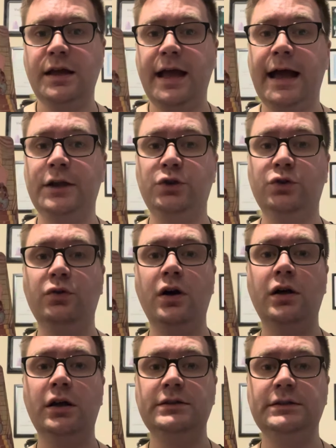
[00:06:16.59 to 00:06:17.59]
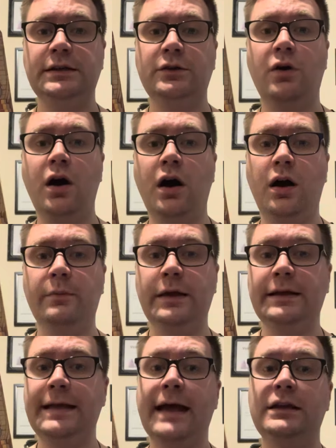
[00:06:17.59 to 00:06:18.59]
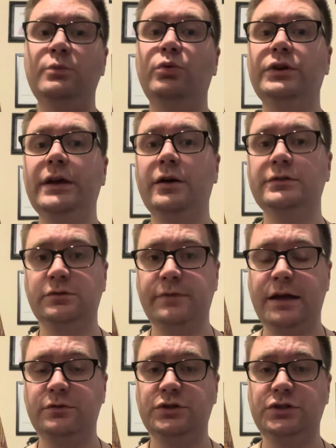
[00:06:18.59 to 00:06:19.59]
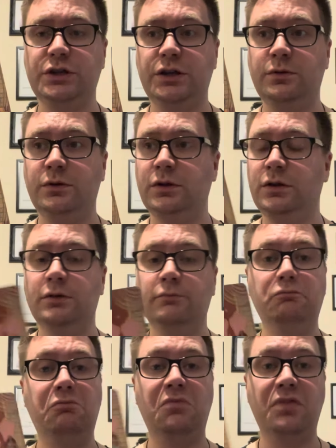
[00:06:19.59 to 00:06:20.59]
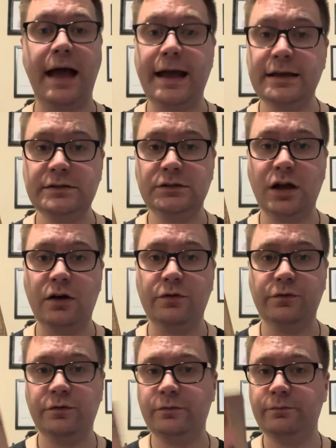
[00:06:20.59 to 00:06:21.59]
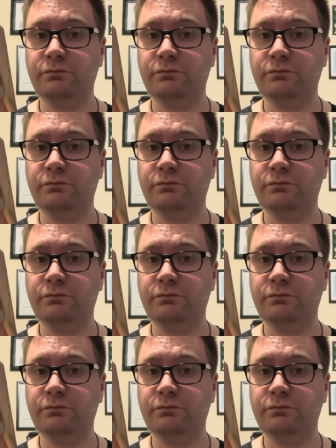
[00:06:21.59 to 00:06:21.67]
and you're not hurting or harming anybody else around you, that is enough.